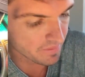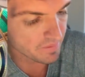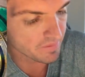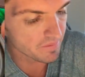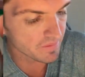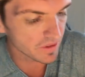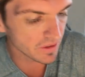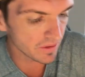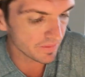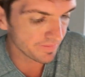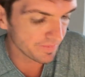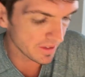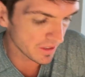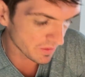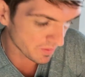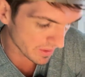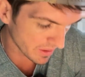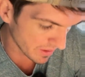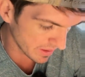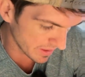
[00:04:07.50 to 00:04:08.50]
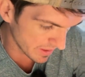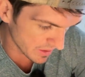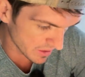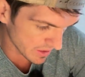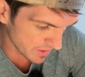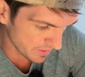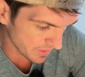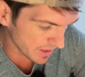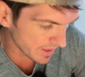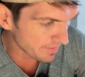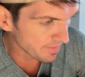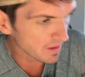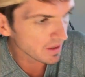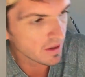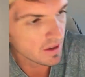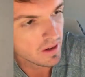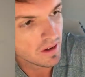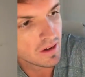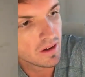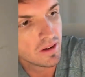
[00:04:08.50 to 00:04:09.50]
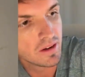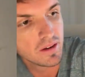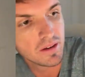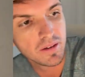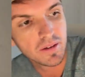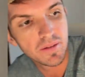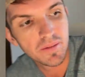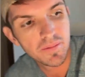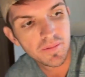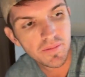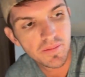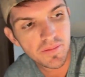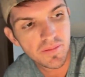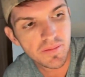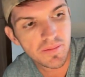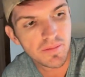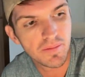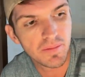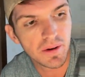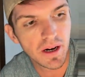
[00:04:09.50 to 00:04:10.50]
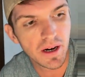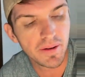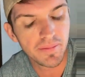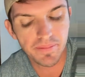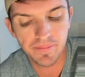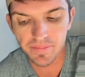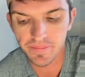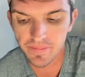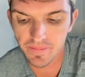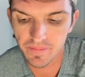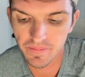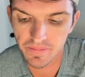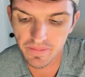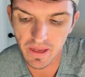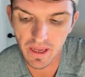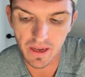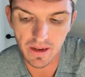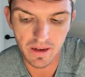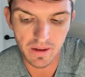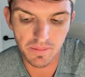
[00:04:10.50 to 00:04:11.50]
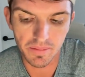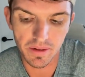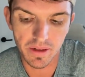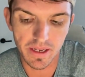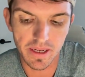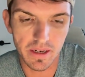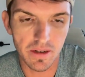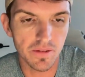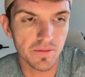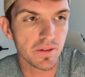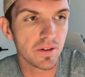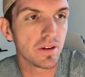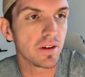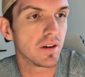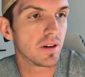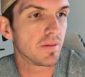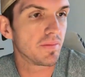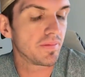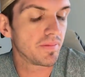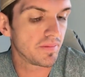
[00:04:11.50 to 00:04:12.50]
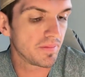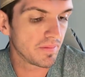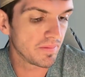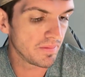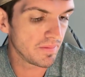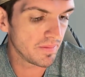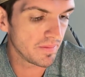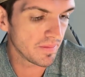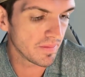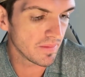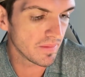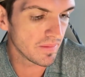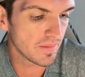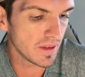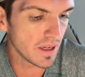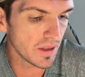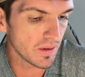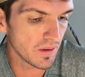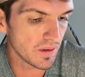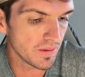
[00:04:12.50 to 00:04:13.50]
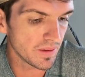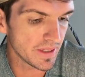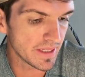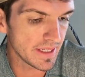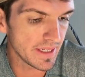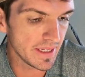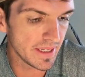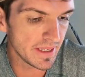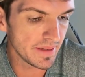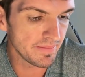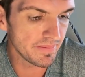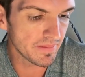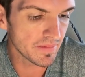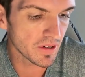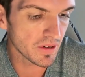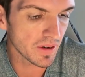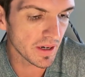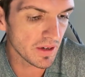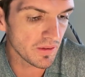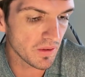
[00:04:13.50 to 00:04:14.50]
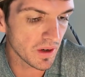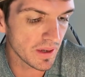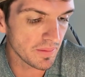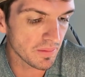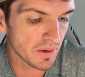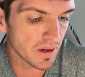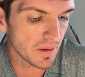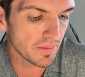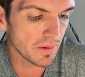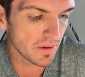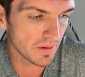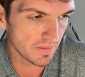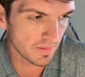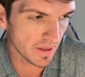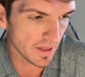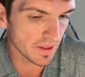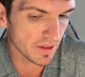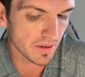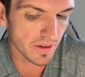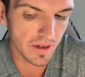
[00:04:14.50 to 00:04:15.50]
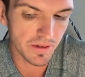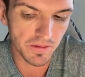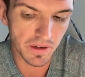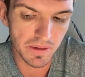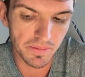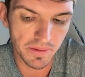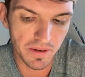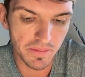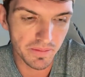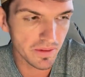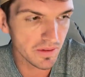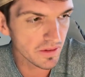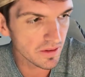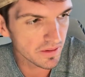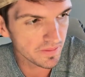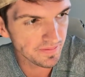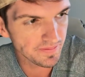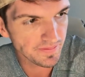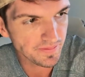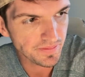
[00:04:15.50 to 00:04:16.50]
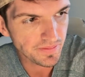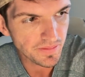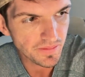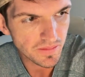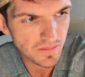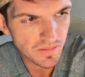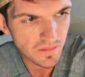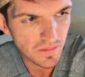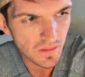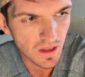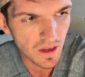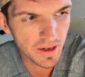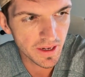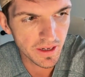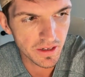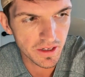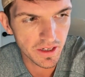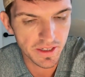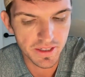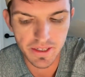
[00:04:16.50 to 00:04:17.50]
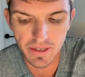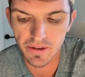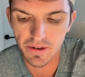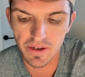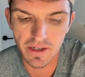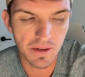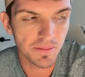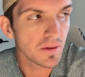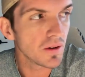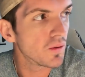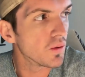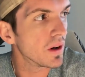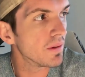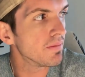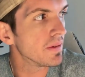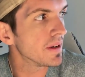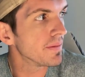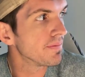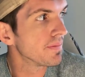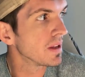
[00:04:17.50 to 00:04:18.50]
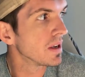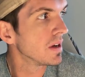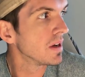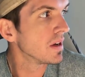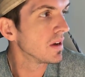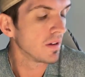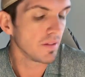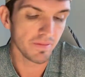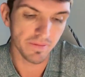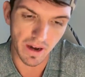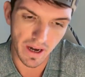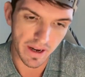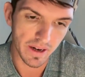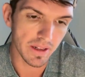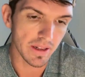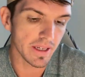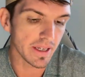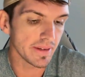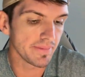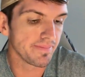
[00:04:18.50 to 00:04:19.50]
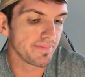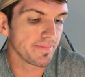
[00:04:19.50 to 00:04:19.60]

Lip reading: so it's probably there somewhere. But can't complain overall. Another one with a 10, green, white, purple. Like the green, white, purples. Here's a serial number Wimby. Finally,